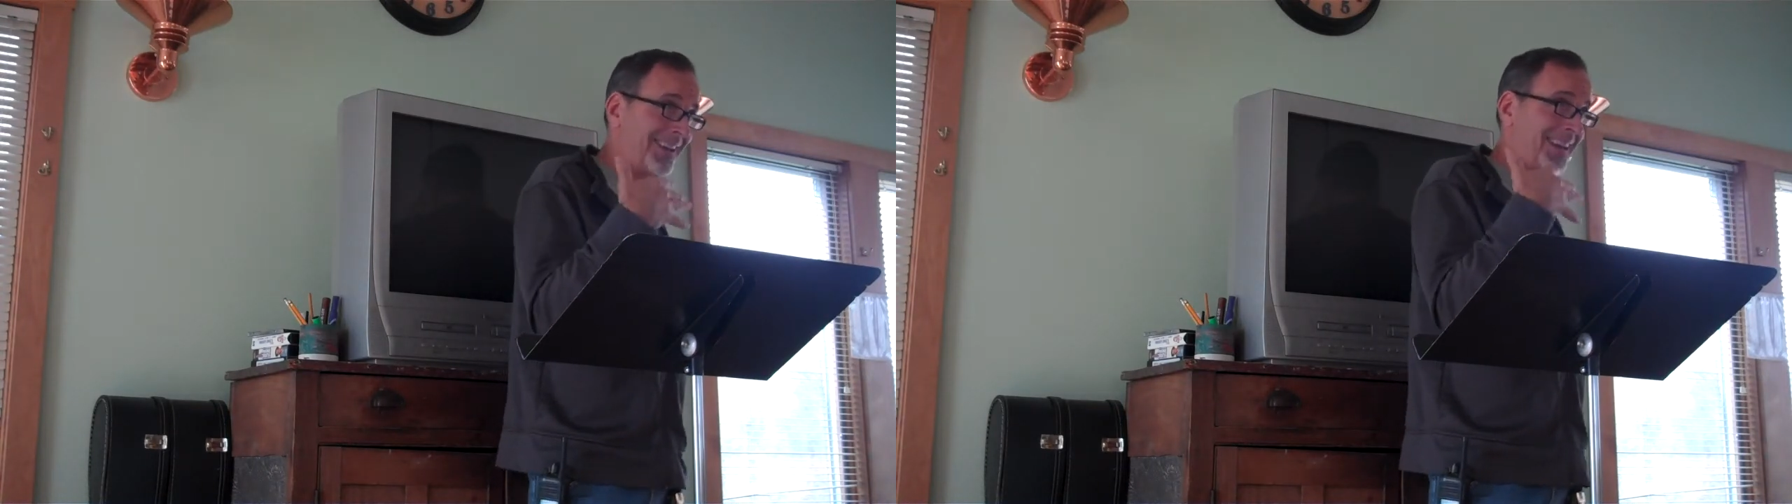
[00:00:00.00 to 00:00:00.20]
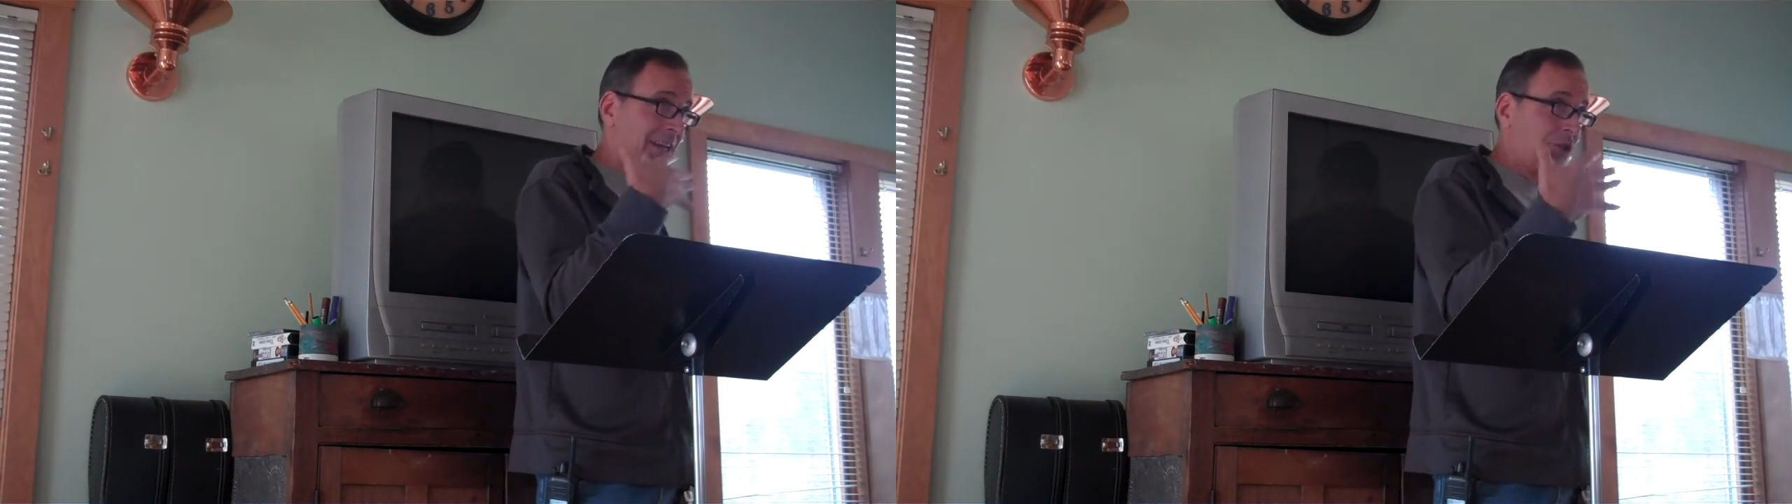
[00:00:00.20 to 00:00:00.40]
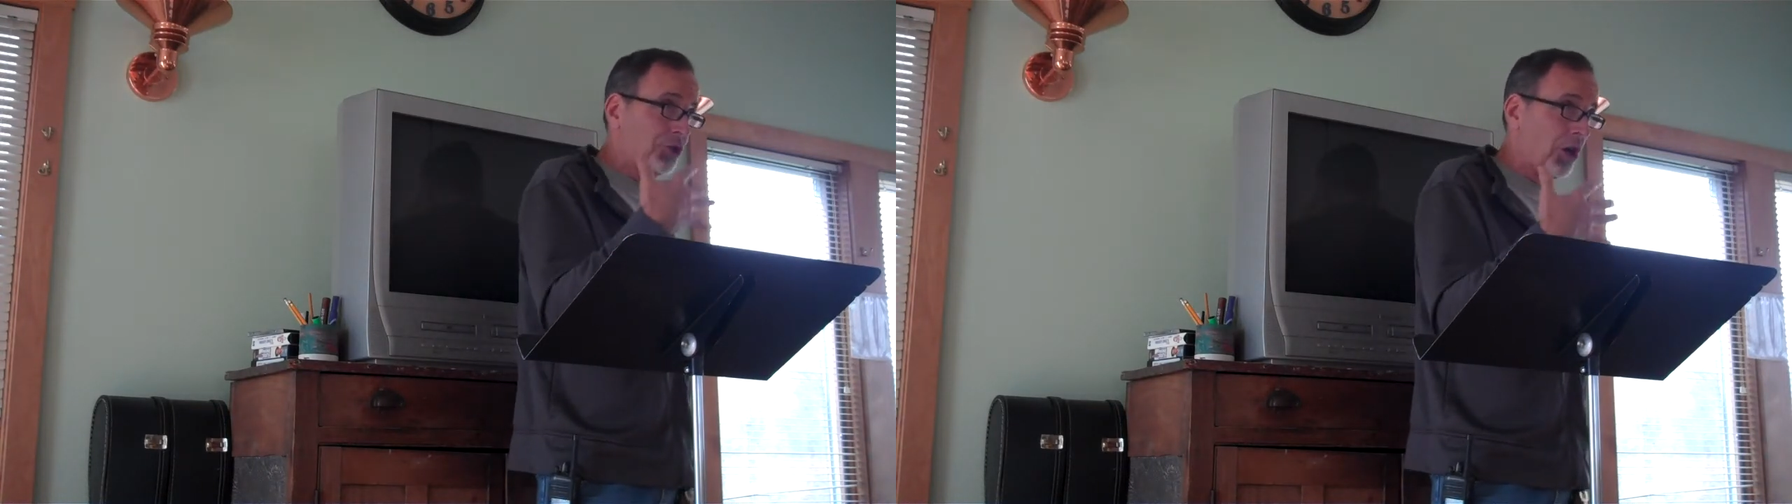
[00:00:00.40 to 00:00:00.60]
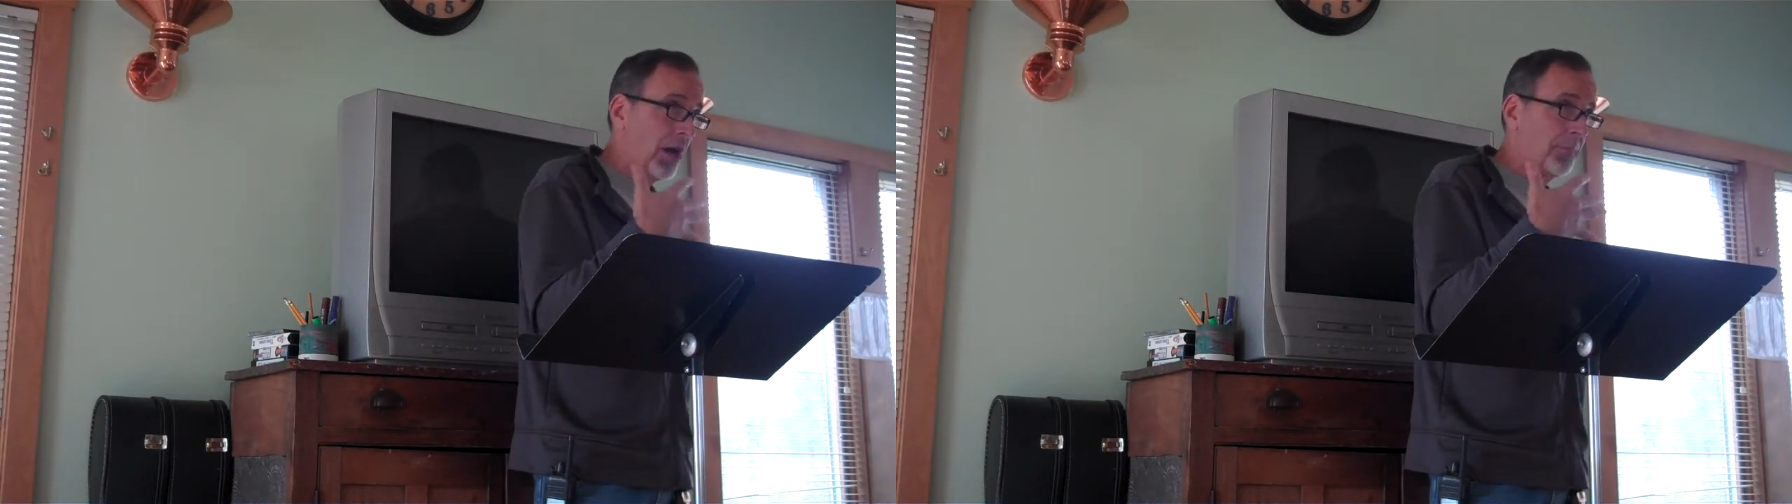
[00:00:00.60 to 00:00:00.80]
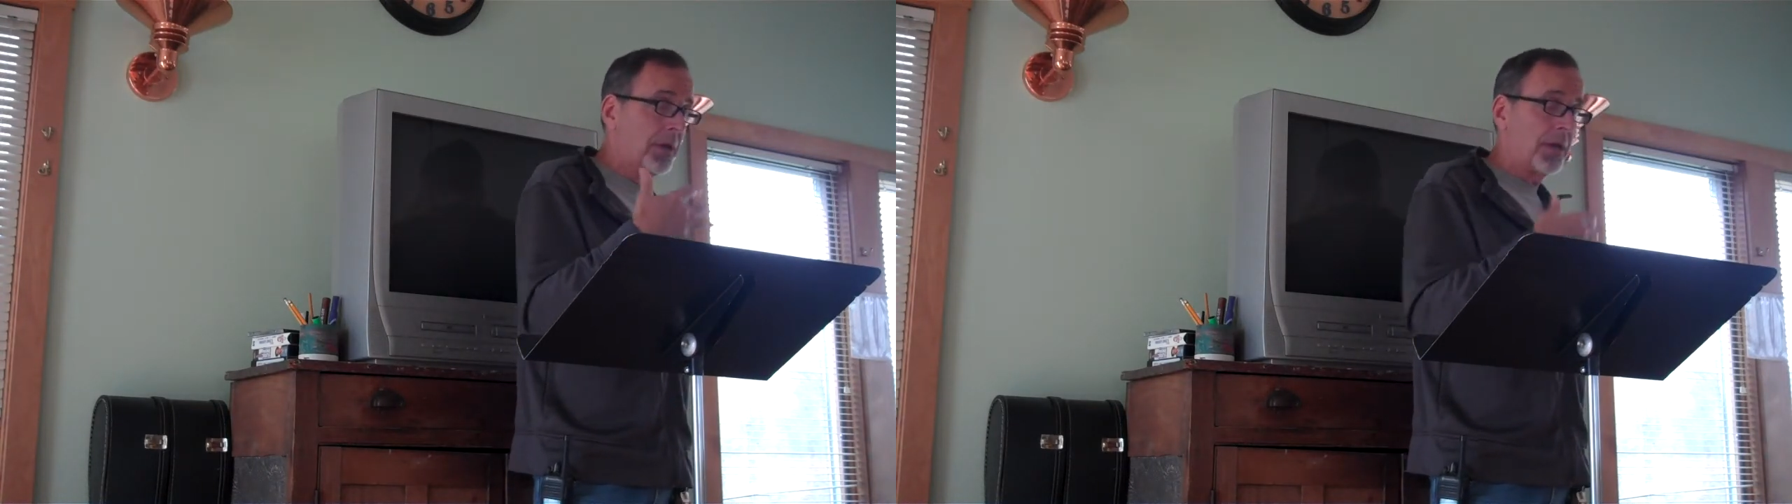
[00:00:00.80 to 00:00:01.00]
getting a
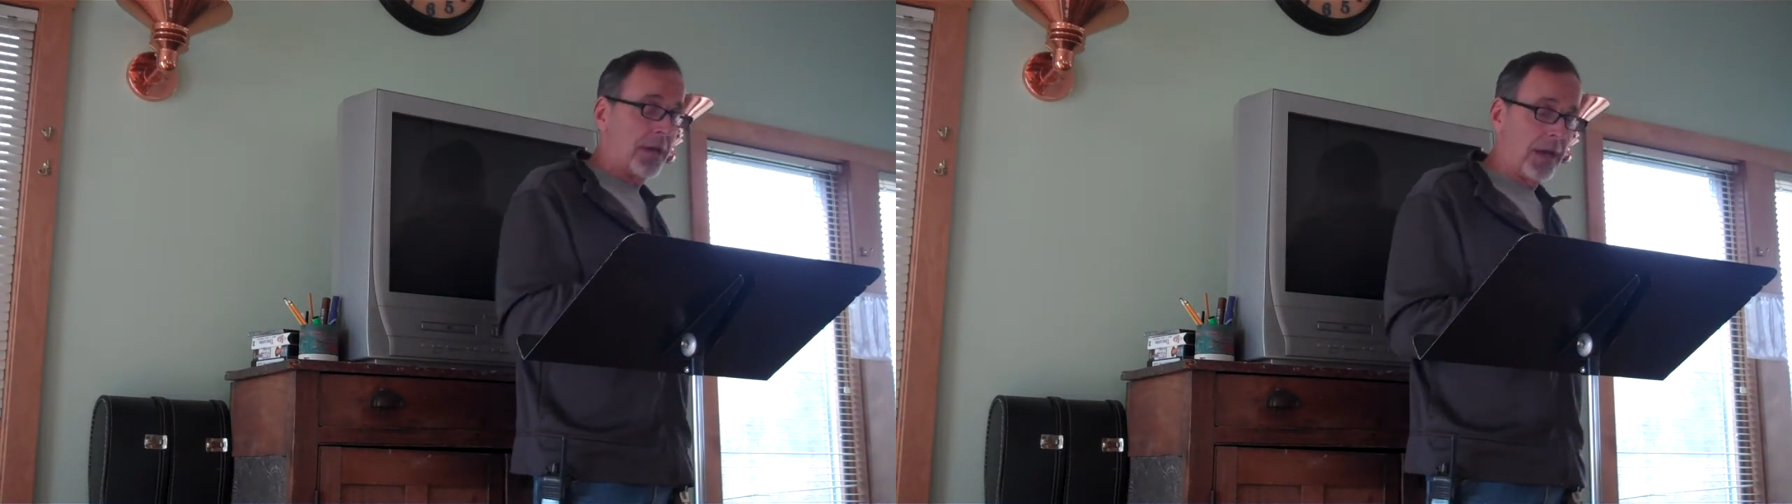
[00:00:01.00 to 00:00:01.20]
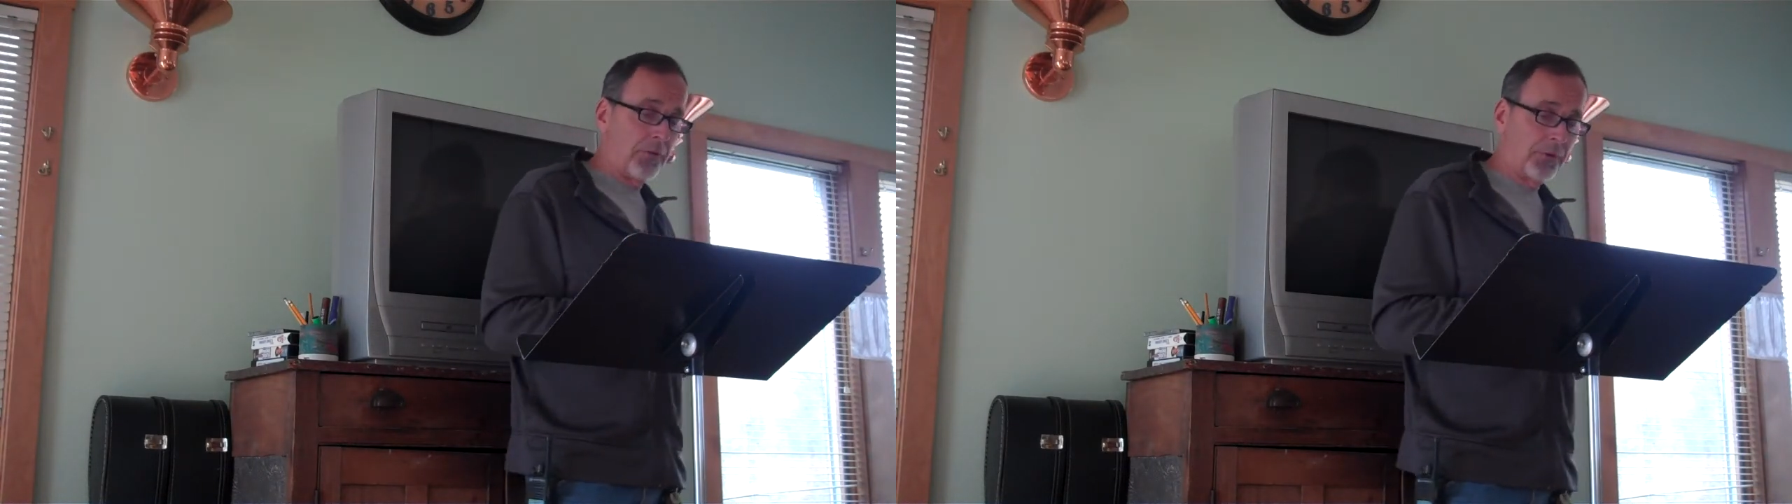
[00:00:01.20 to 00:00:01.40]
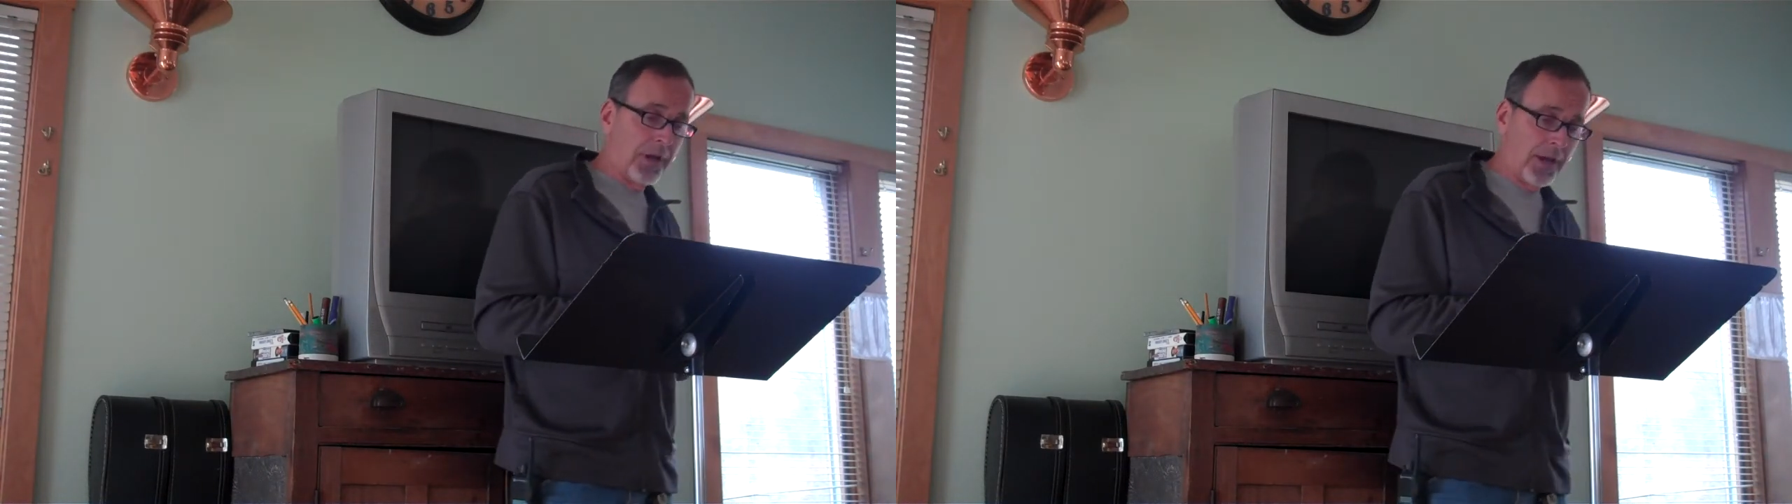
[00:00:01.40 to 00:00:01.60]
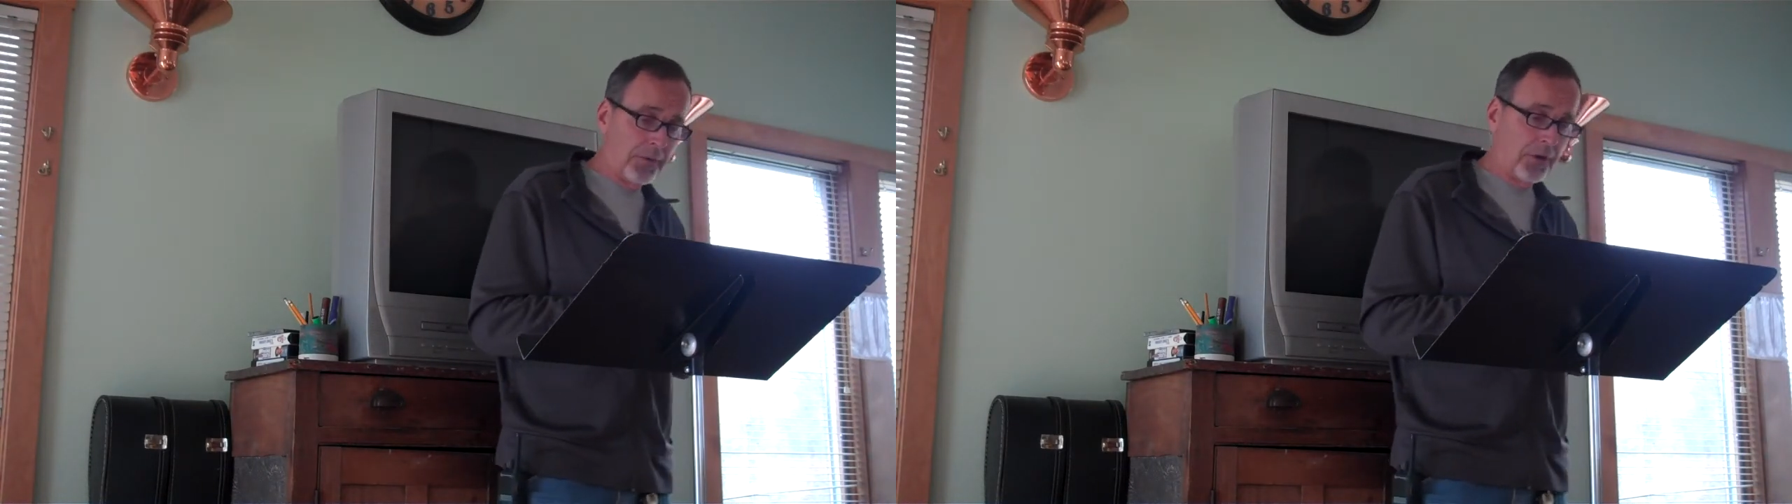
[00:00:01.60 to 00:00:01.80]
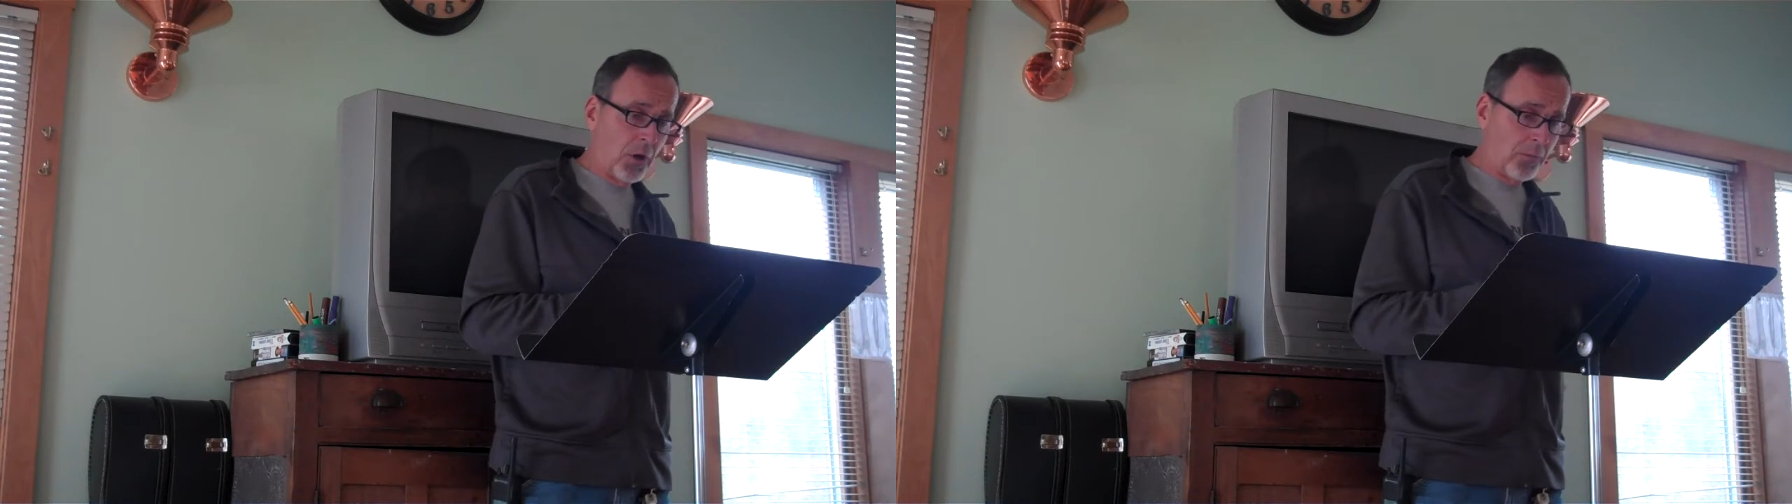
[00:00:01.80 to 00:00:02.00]
job
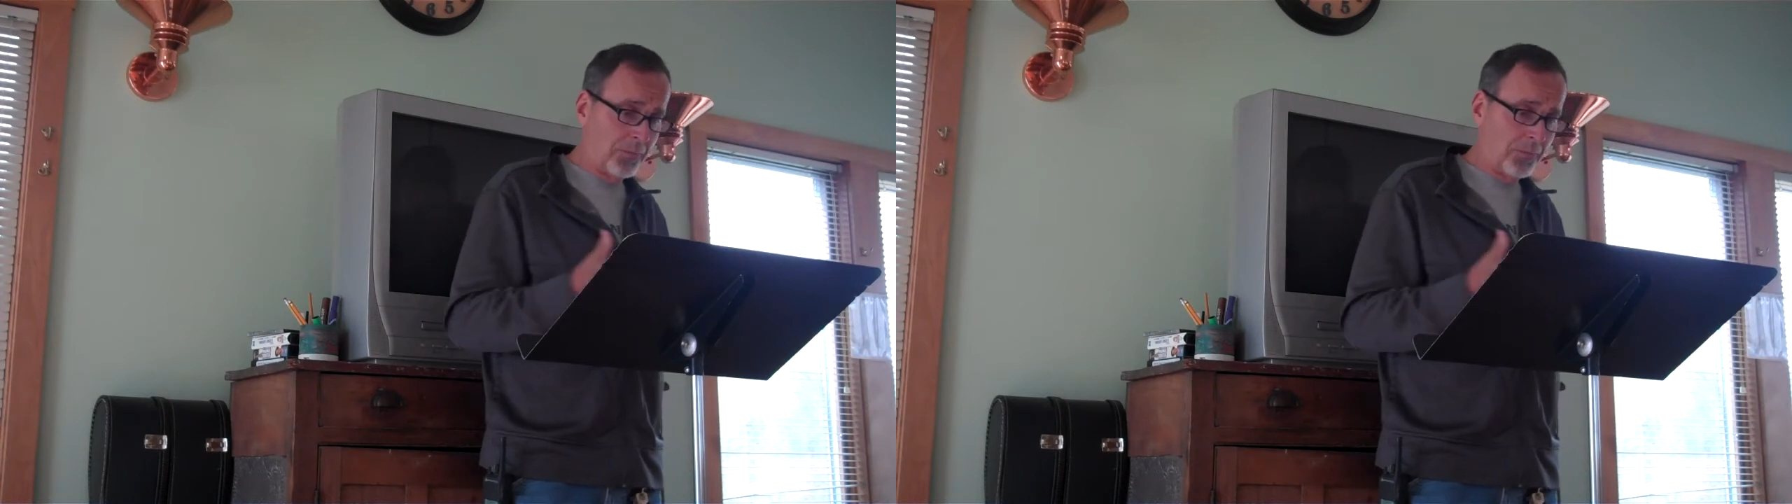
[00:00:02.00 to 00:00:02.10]
and